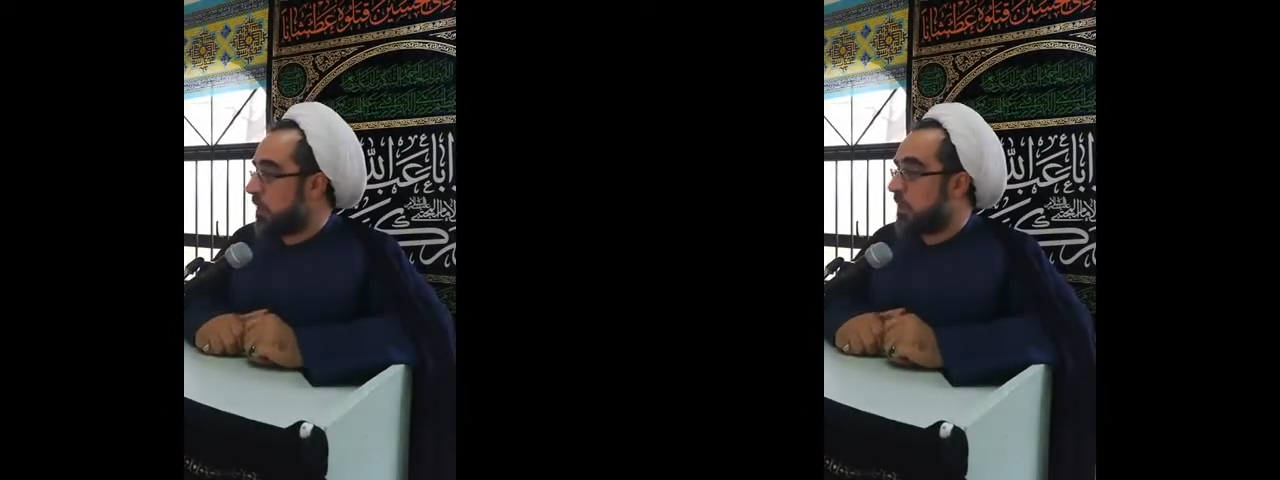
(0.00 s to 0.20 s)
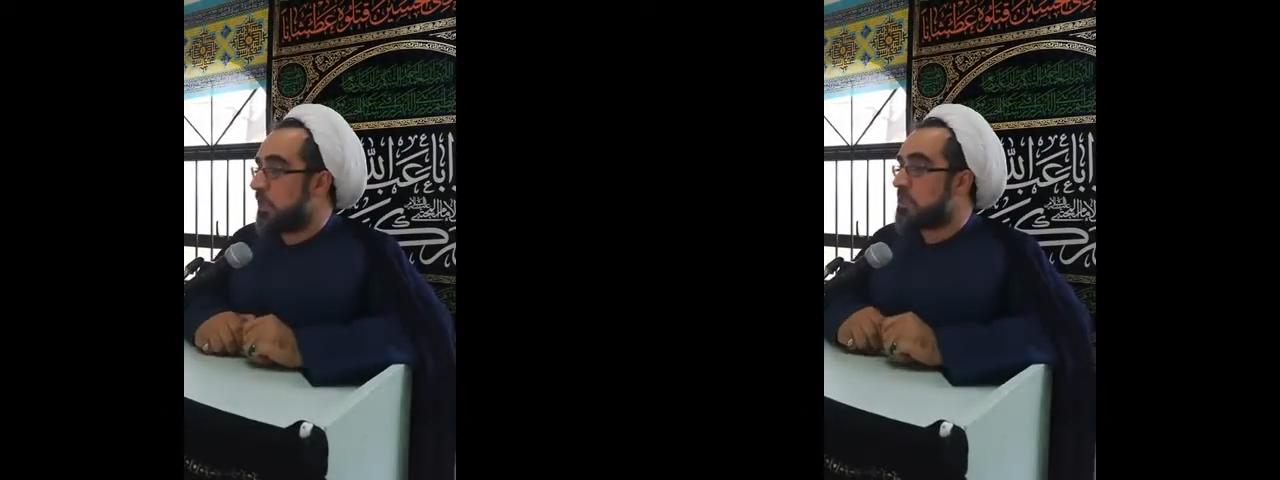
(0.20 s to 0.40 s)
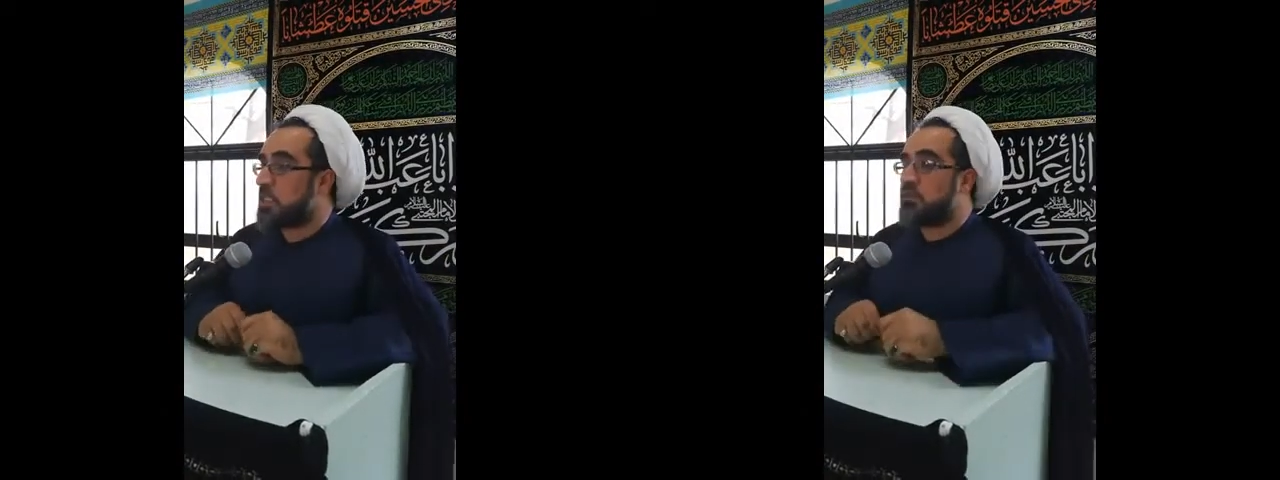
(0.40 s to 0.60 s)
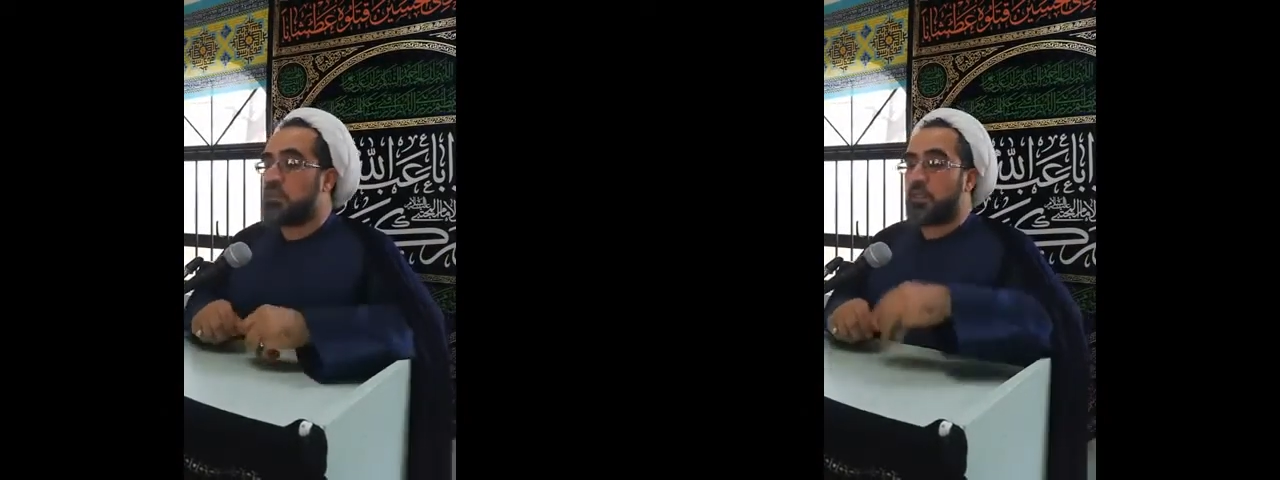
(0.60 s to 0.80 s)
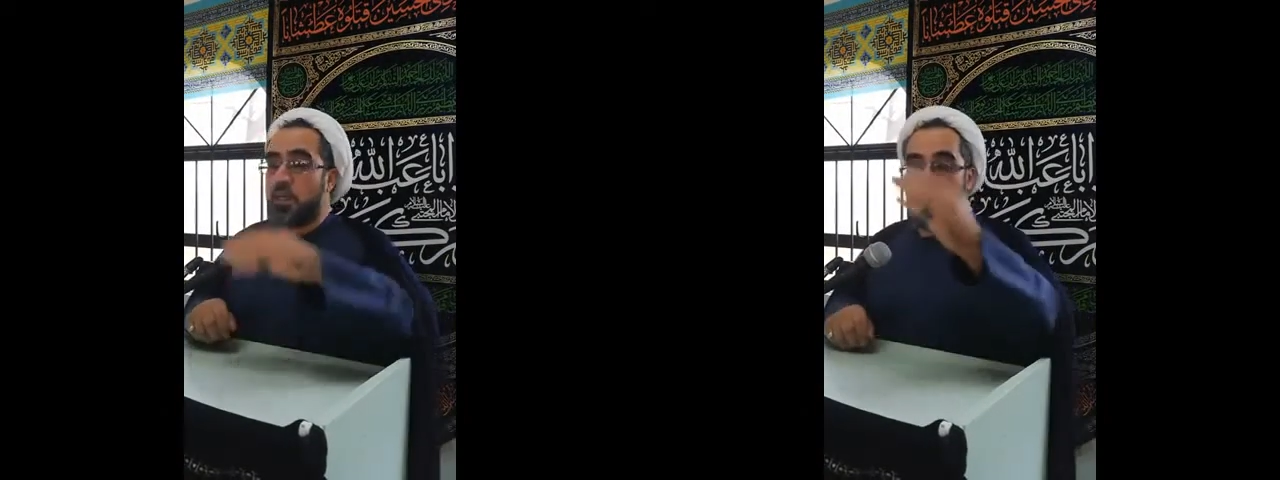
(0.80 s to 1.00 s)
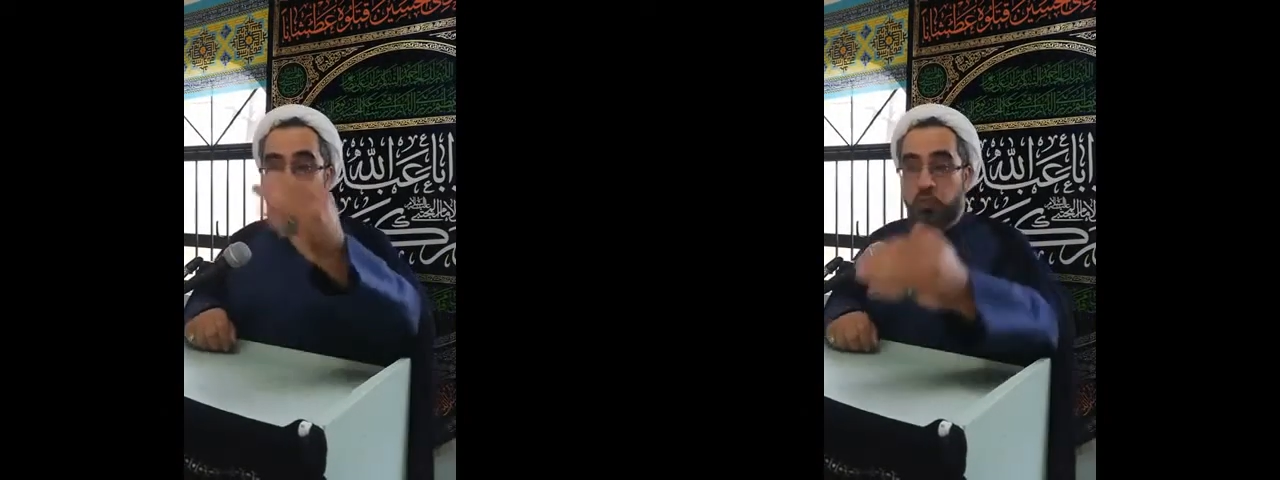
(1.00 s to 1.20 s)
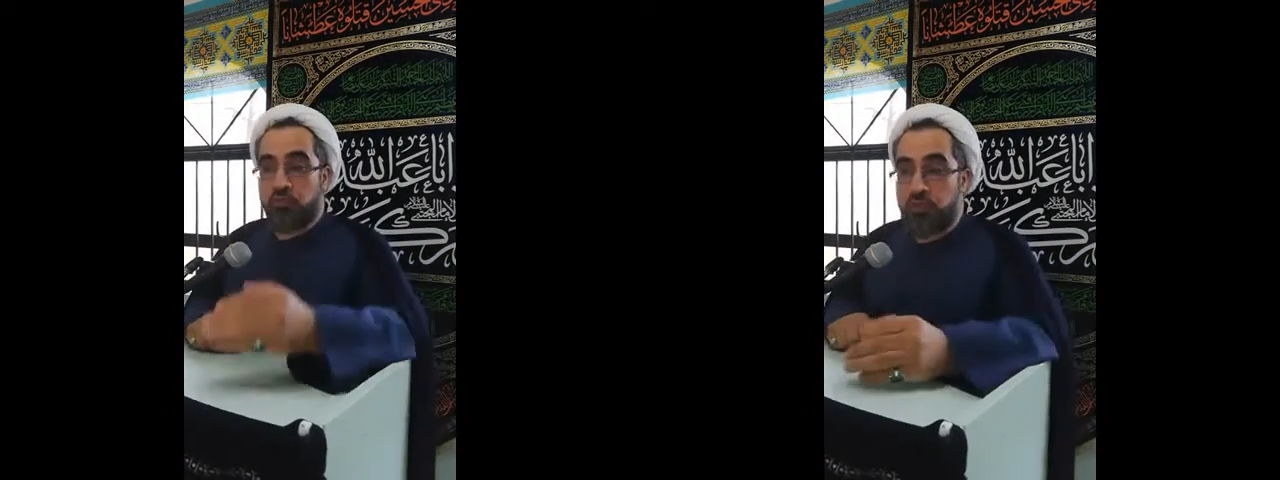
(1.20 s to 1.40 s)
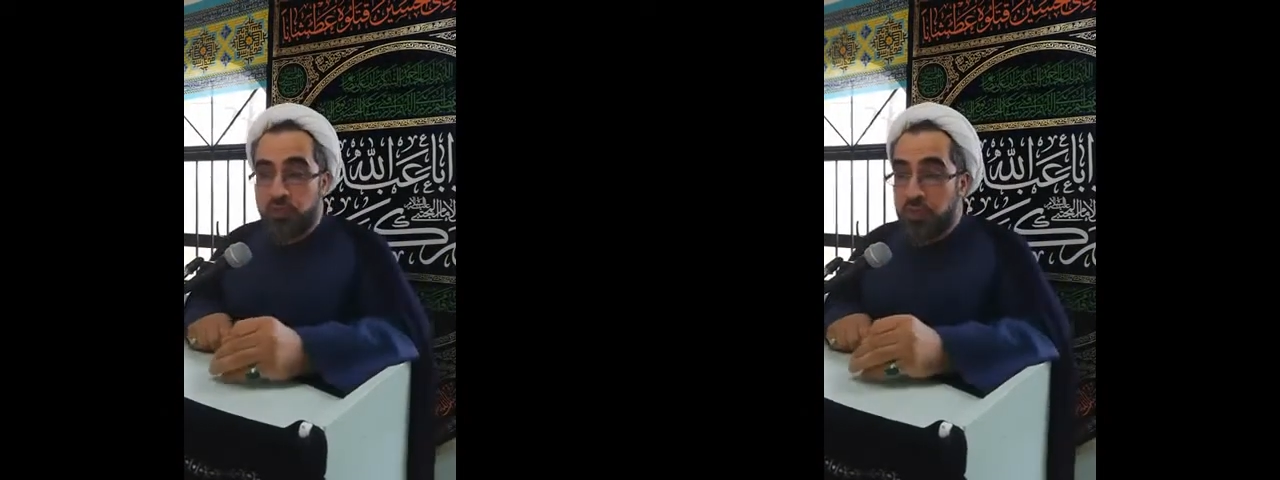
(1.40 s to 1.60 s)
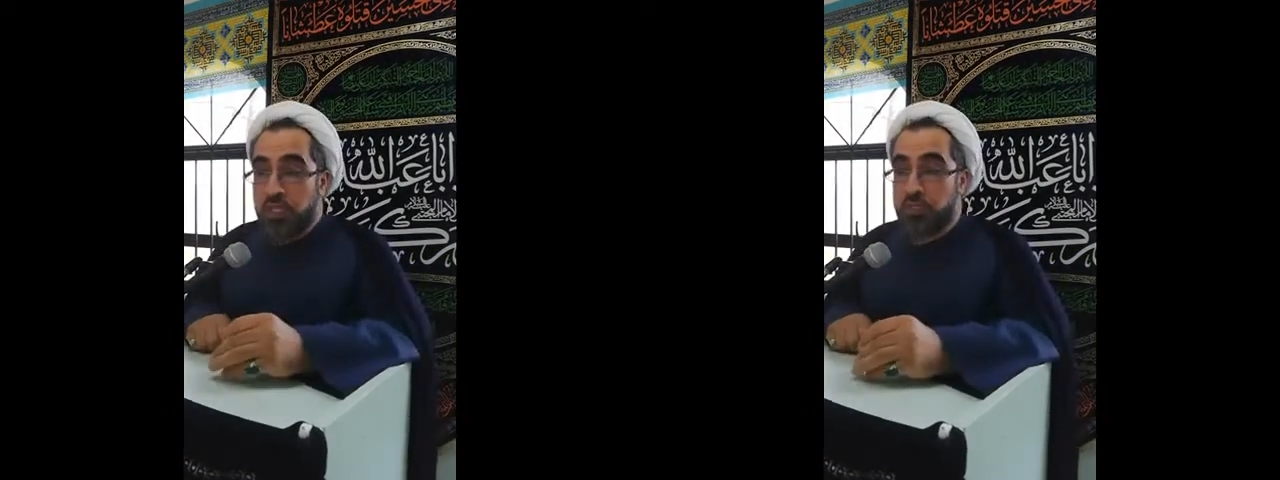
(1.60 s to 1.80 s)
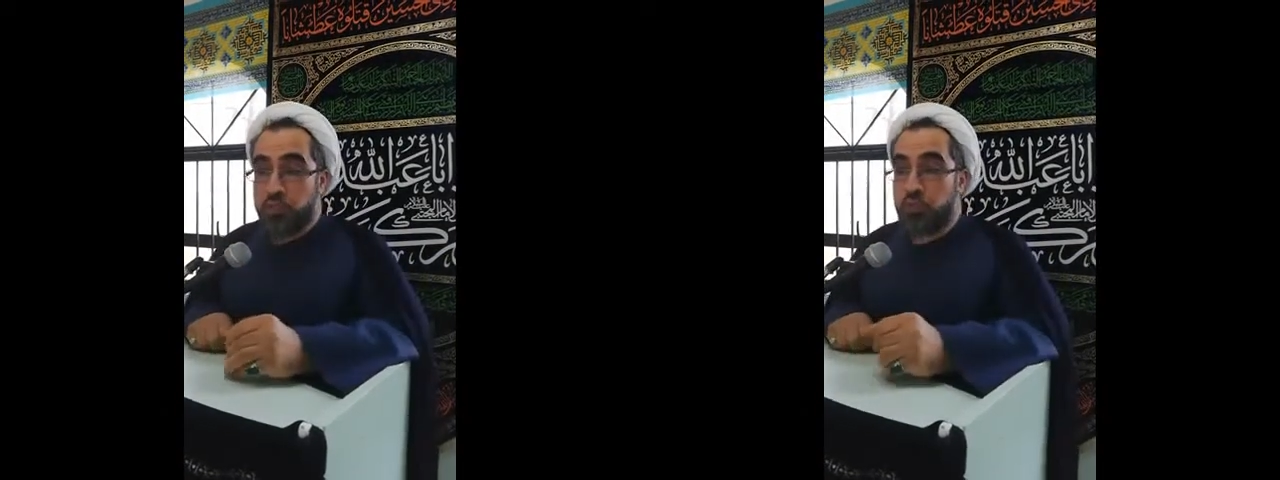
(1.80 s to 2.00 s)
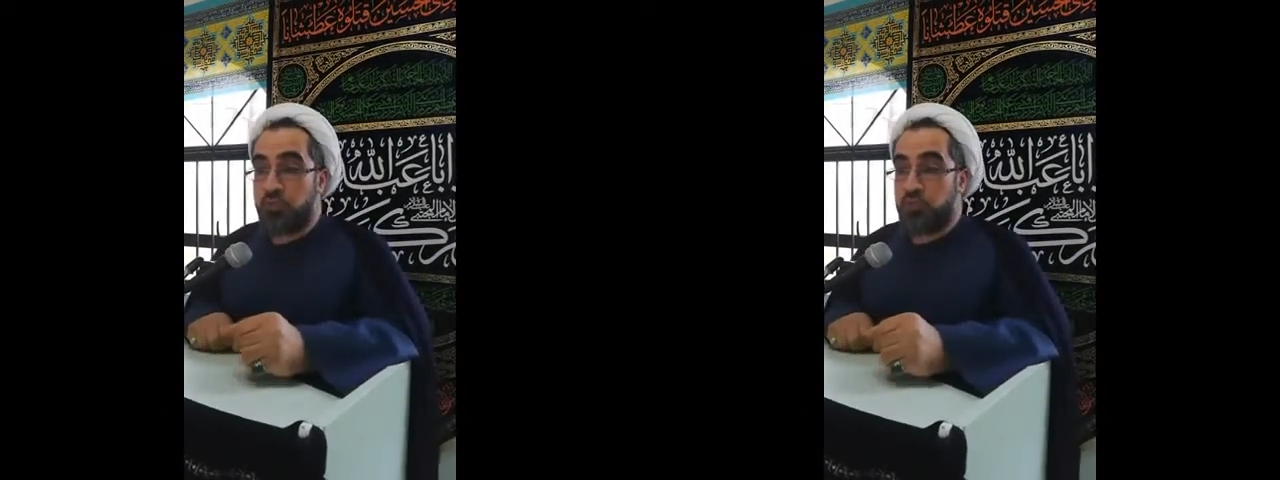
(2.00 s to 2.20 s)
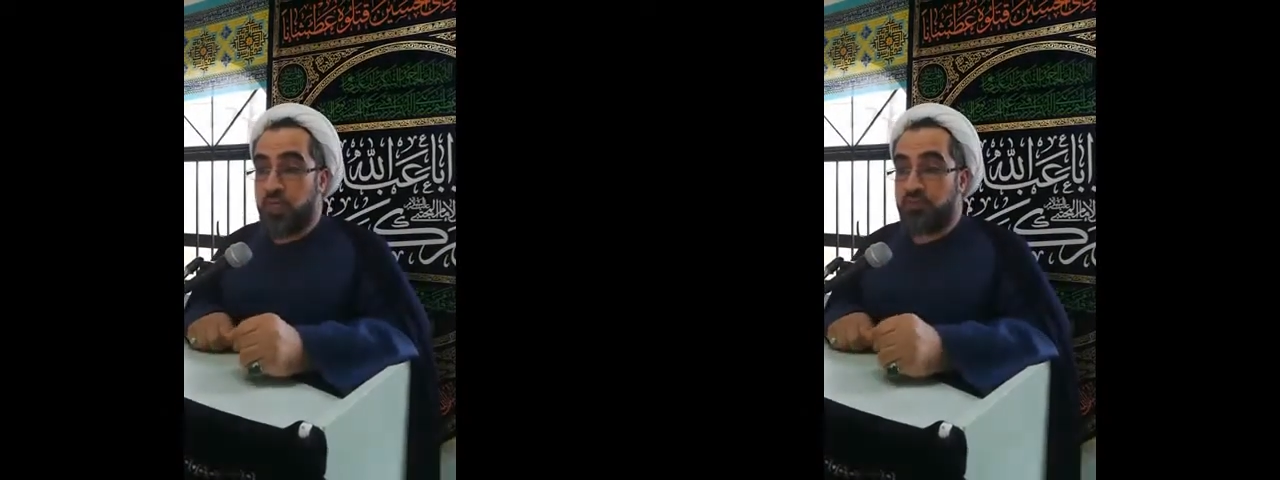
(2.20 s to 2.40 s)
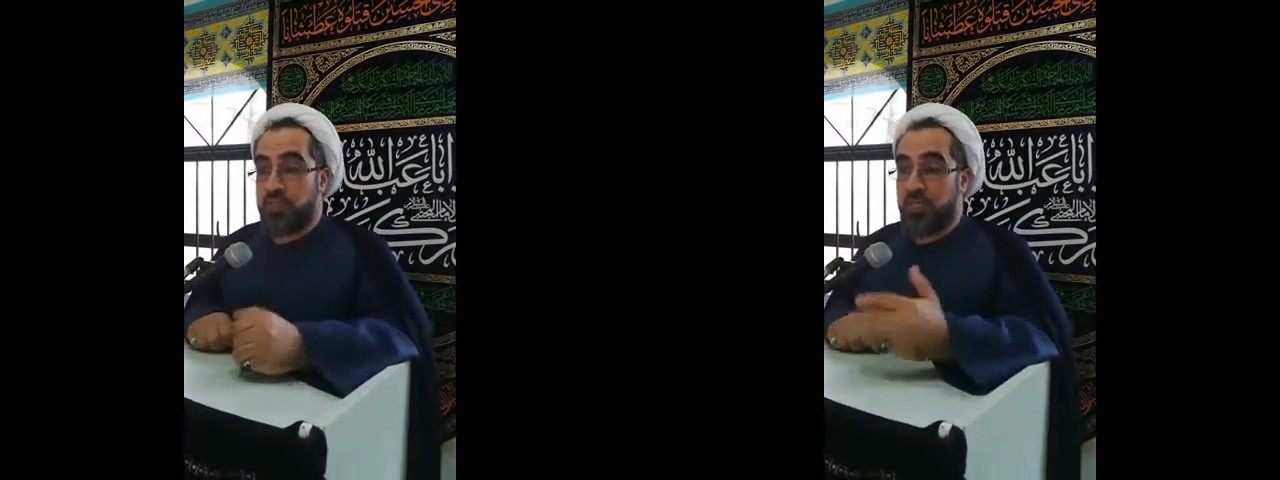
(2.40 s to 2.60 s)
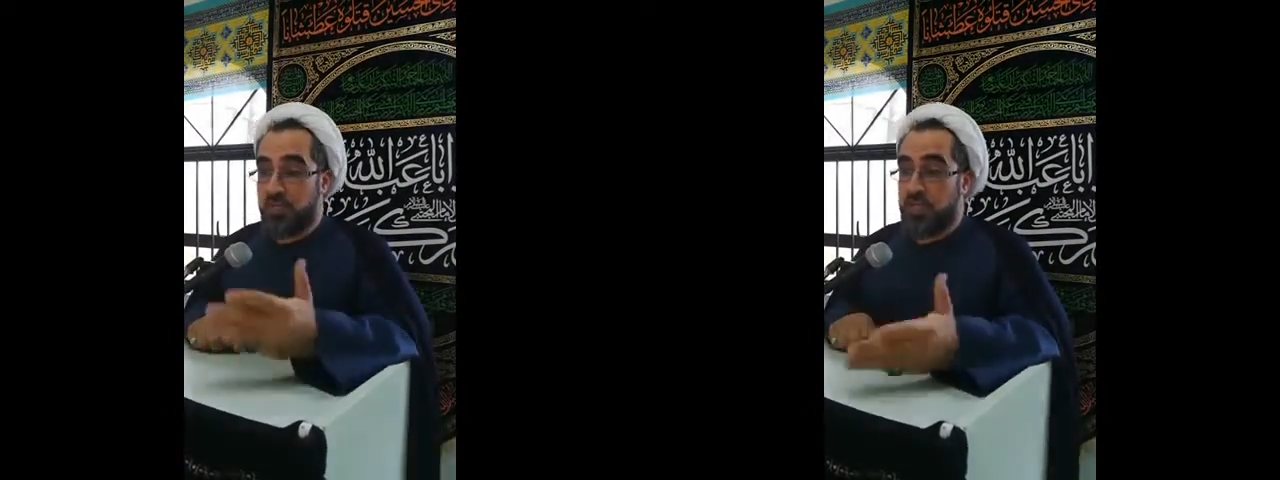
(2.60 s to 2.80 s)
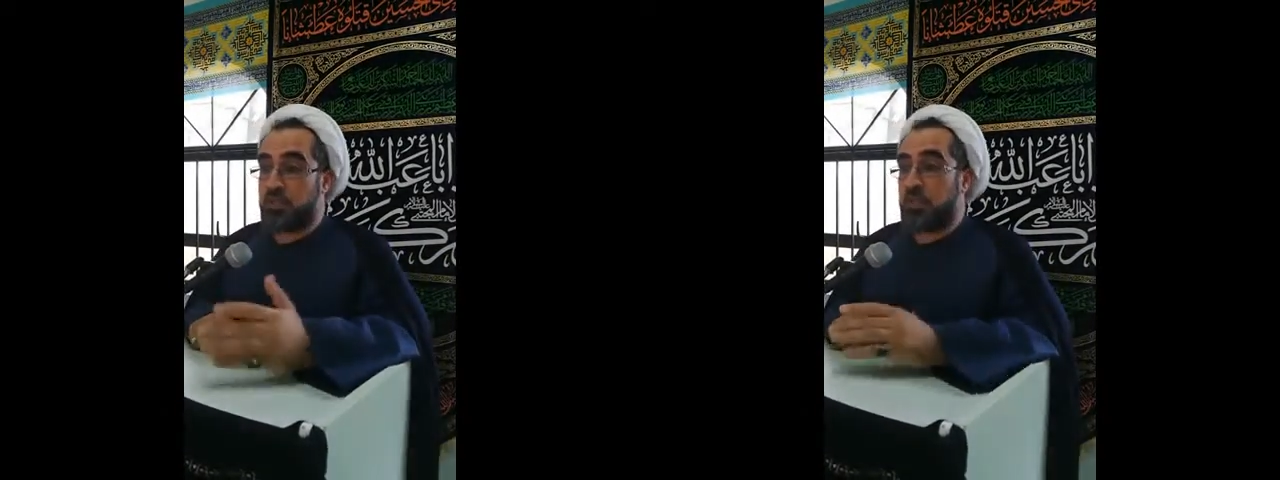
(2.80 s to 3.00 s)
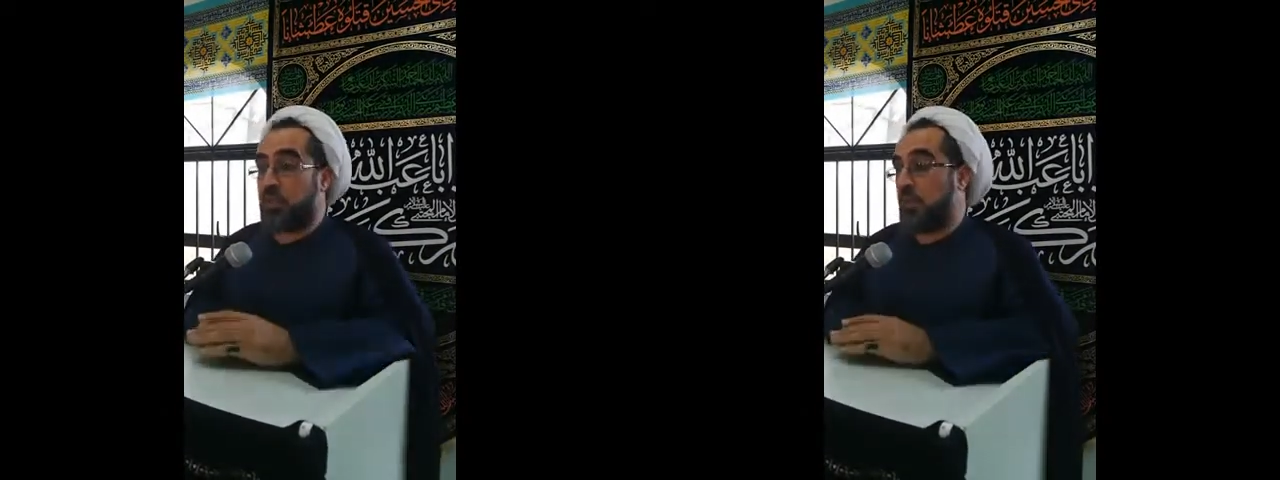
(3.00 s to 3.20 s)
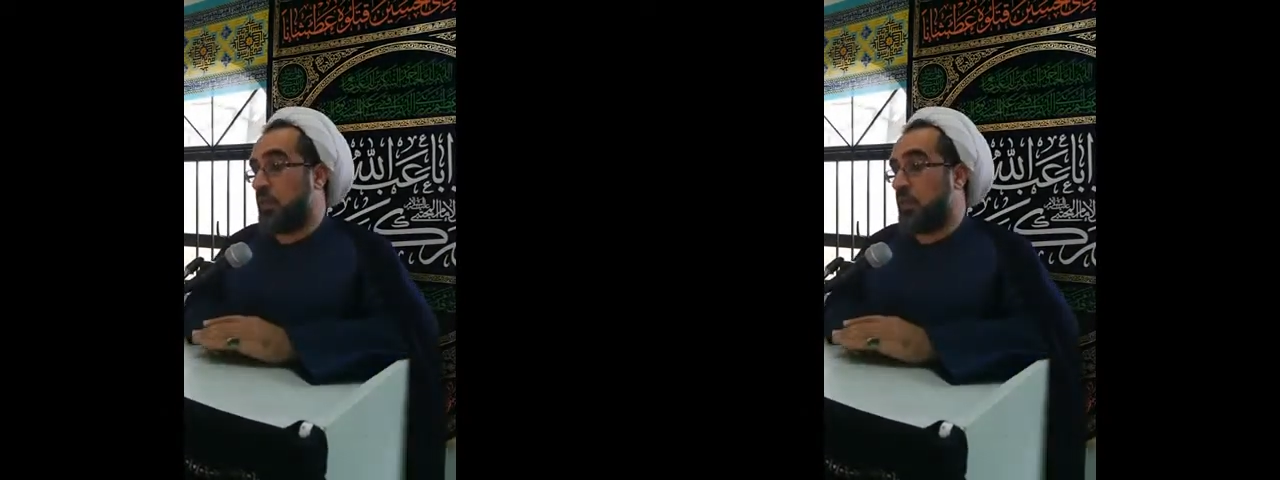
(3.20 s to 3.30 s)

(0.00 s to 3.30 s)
Allah has given the control of the things to the prophets and later